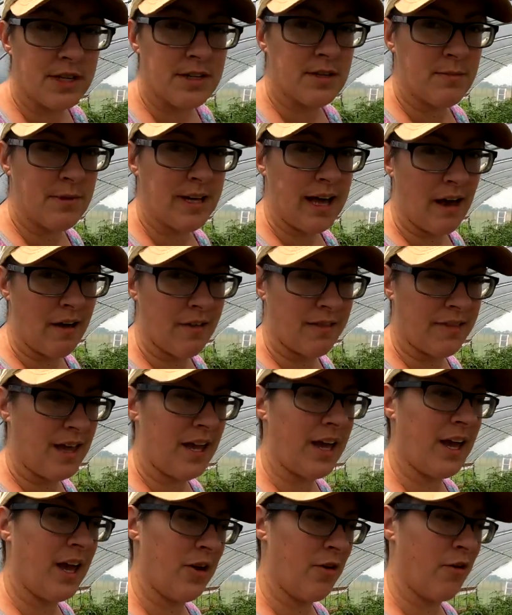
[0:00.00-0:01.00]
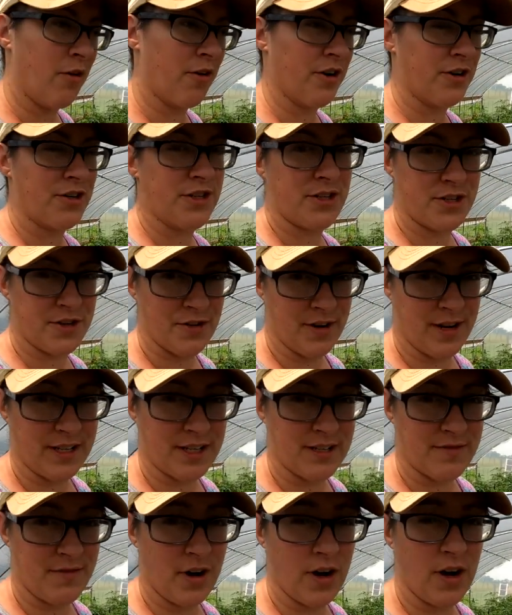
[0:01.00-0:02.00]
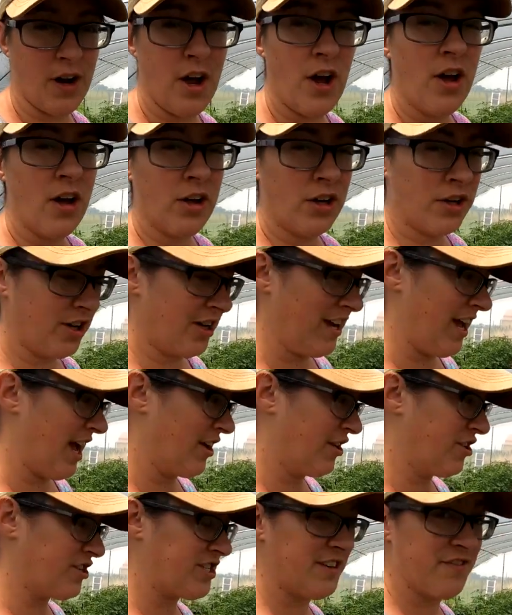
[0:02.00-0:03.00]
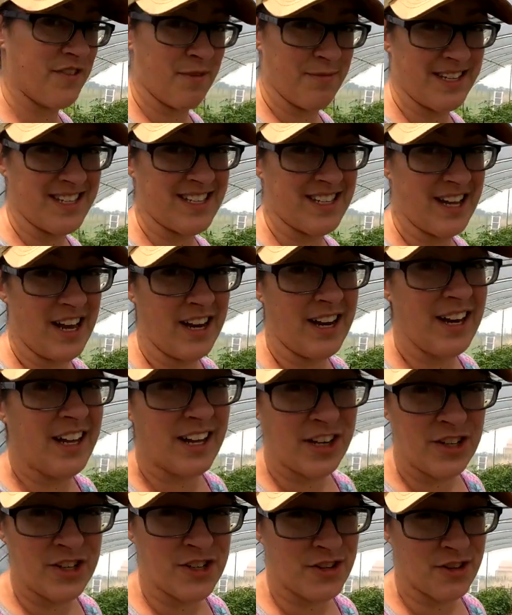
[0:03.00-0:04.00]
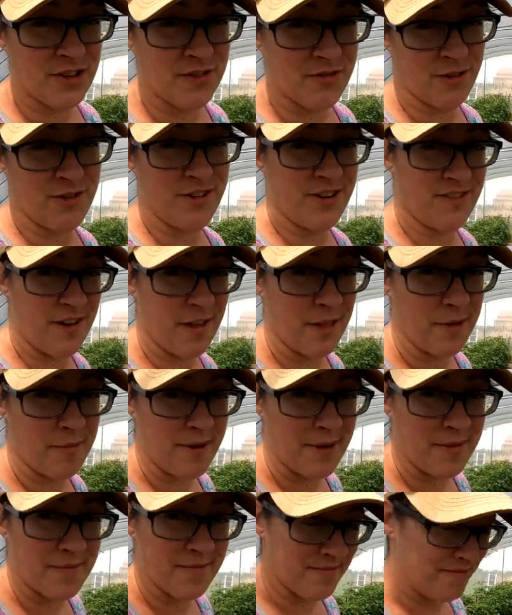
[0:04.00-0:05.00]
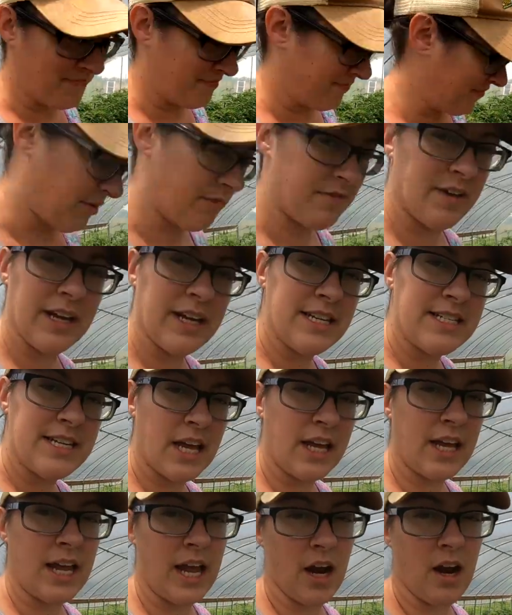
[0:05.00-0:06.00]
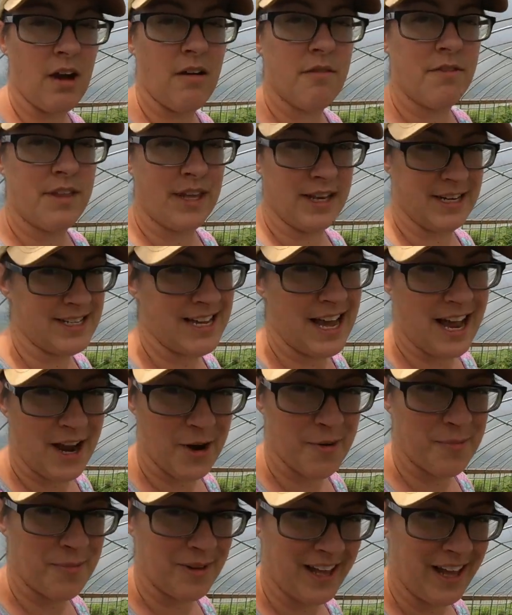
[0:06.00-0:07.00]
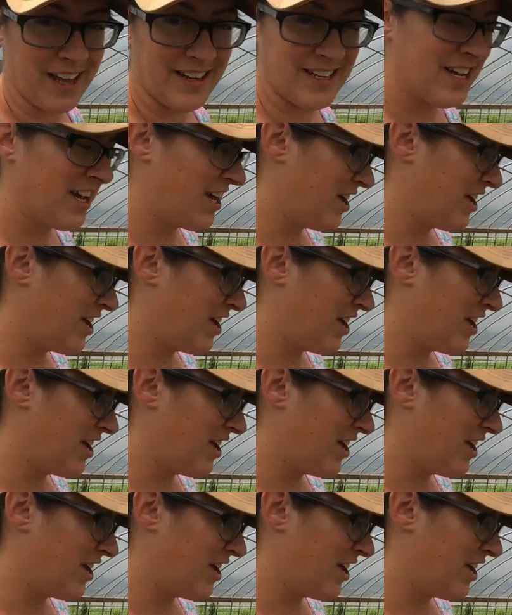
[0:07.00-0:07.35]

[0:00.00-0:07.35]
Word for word: need to be healthy in order to transfer good energy from the sun into the fruit development. So we've got to take care of the entire plant,